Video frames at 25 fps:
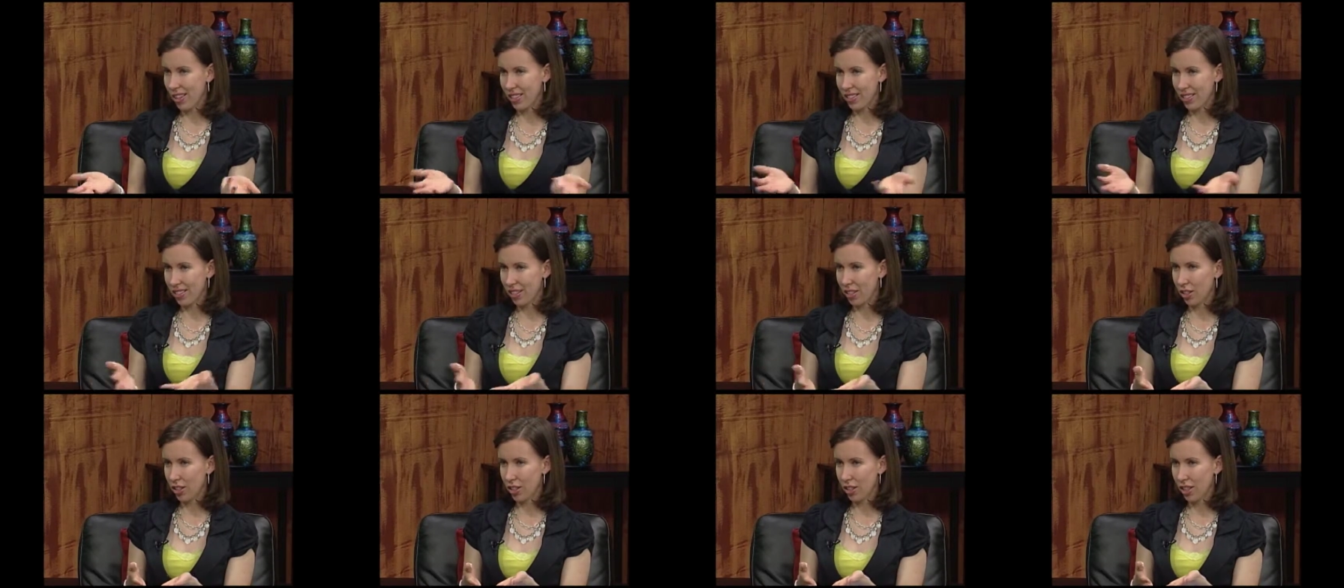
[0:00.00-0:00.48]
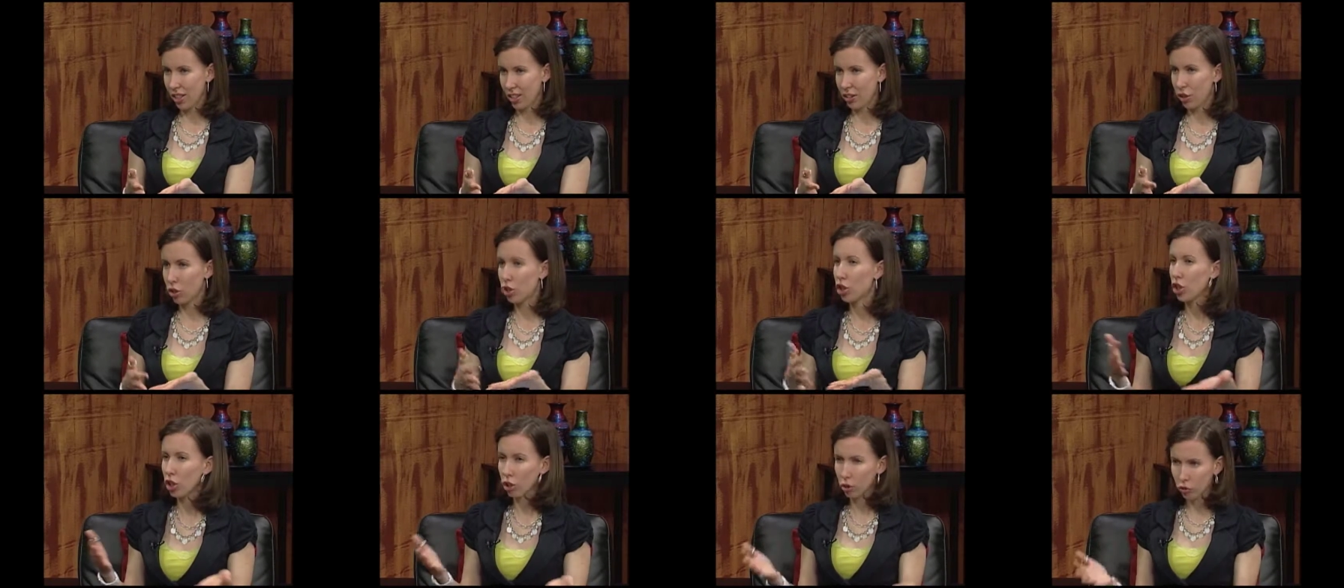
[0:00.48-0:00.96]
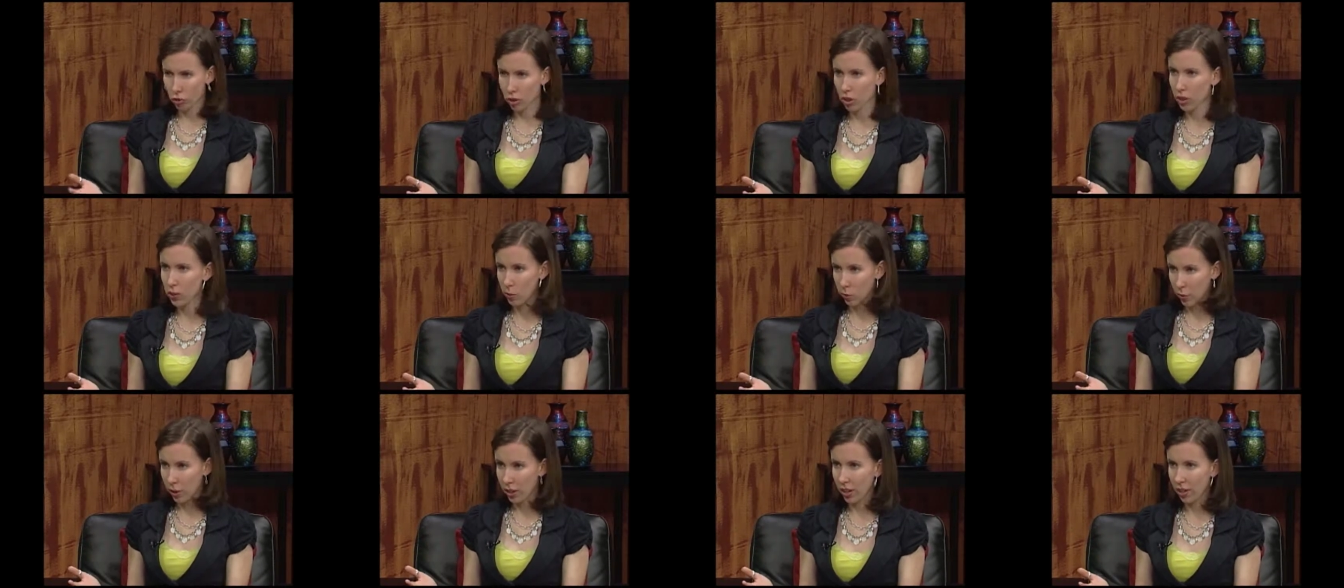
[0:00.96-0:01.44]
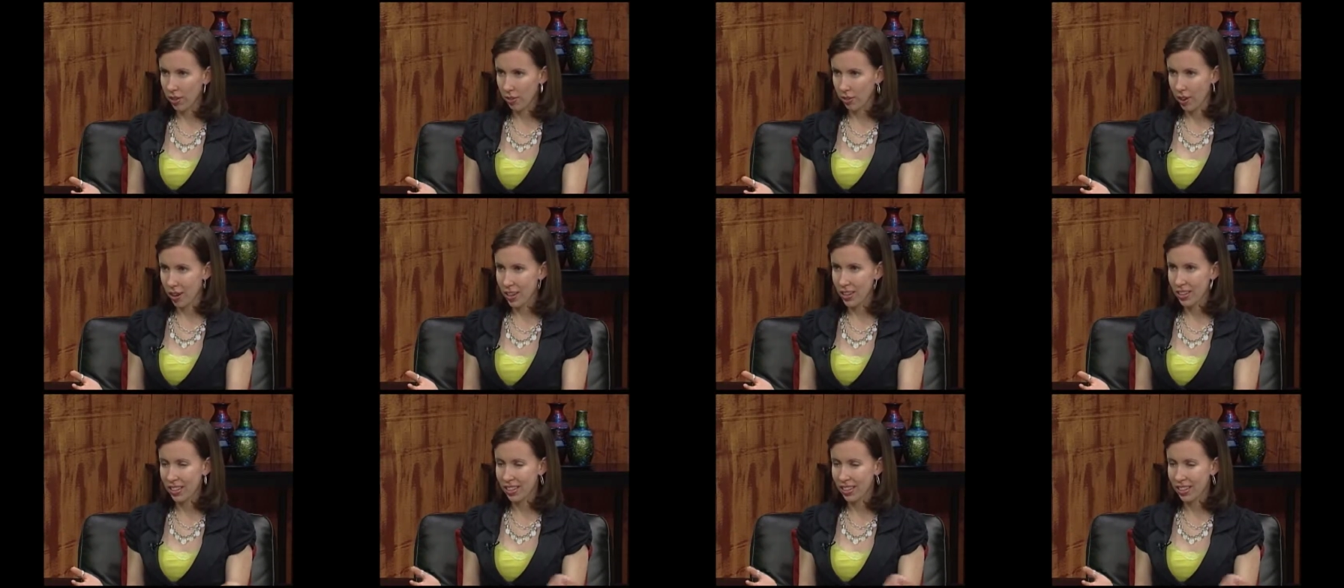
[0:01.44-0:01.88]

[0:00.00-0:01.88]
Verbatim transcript: It's, the, it's Children's Week, right?